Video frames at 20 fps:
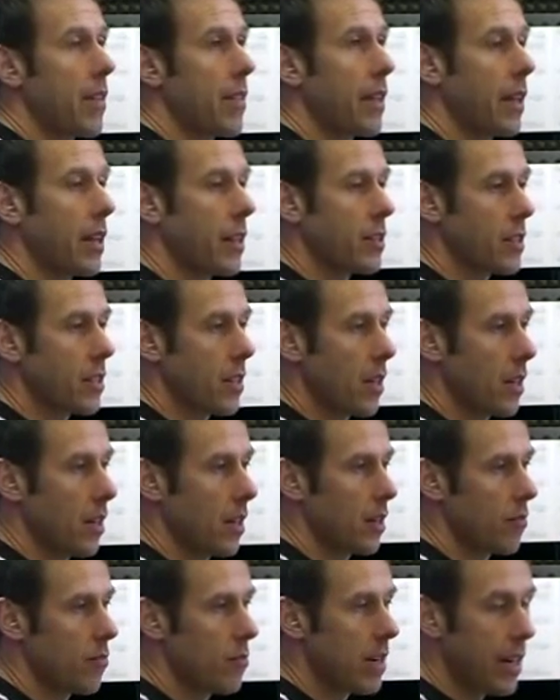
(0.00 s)
get things
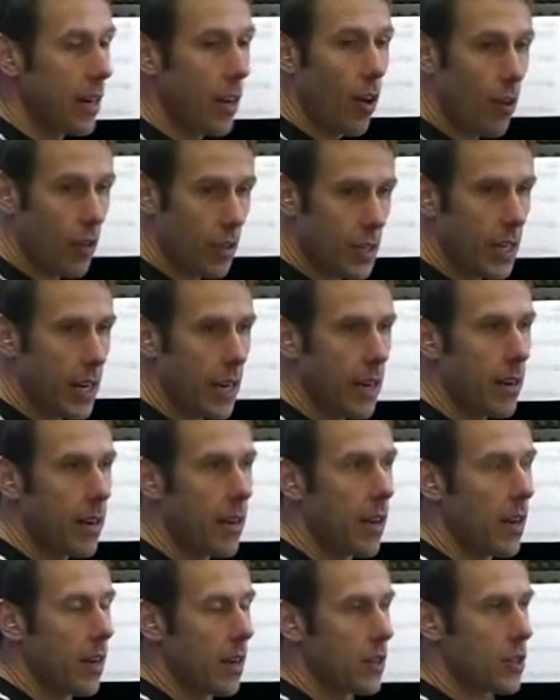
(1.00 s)
really locked
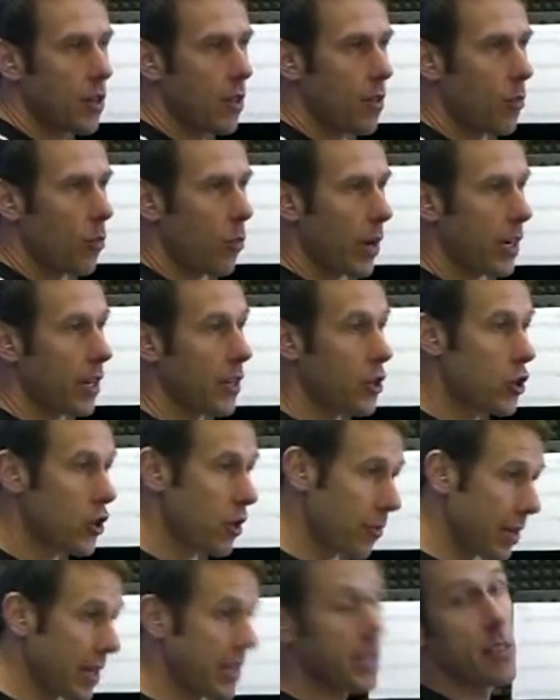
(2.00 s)
in so that we're
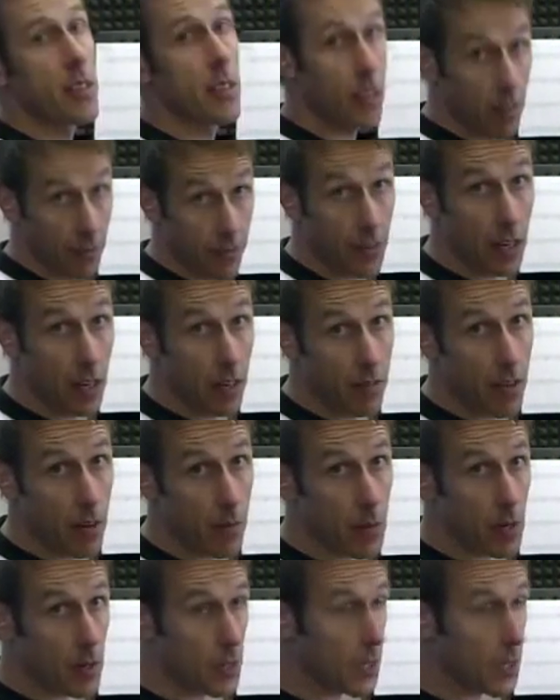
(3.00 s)
contributing to the feel of that